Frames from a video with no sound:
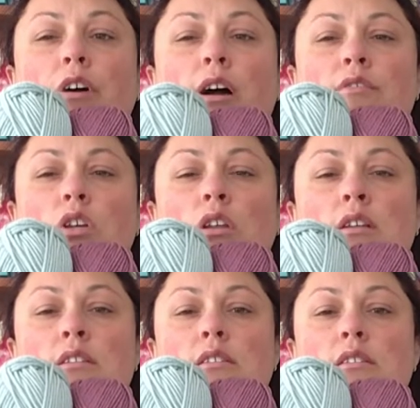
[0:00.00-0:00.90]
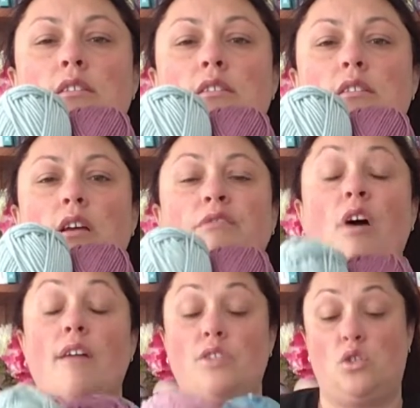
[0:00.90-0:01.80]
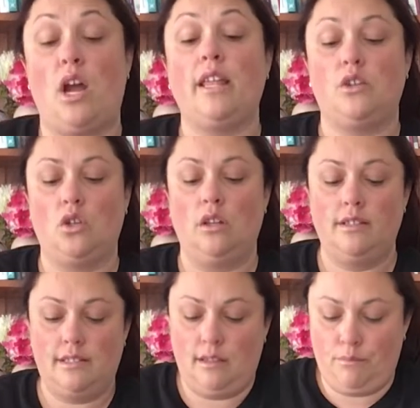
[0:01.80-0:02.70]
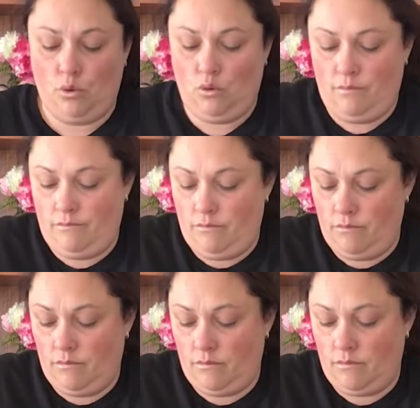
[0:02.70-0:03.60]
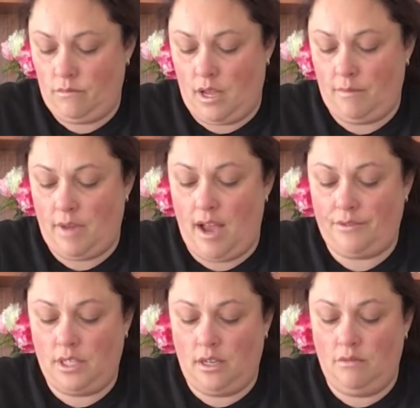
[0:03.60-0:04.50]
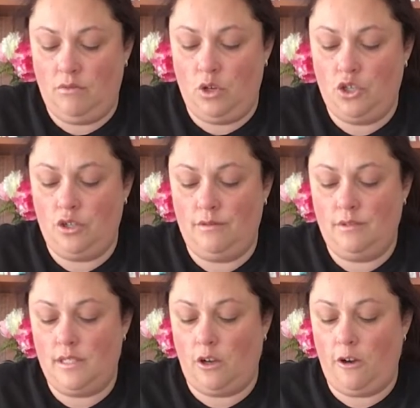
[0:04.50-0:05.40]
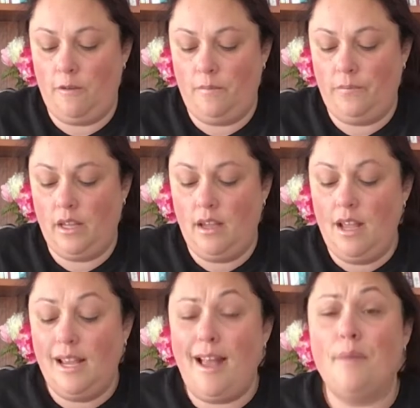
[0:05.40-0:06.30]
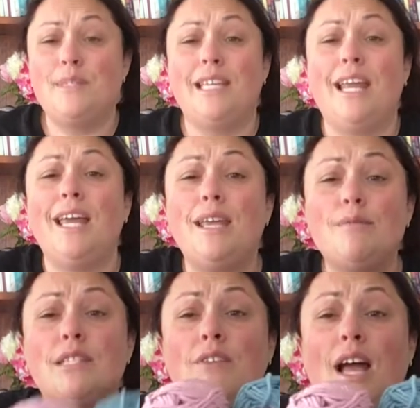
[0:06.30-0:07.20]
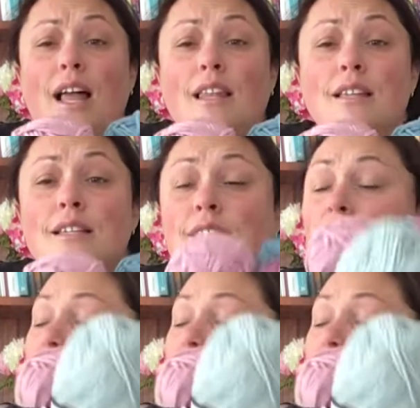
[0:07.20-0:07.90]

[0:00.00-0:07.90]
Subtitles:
$5. $5 Australian a ball after conversion. So comes in heaps of colors,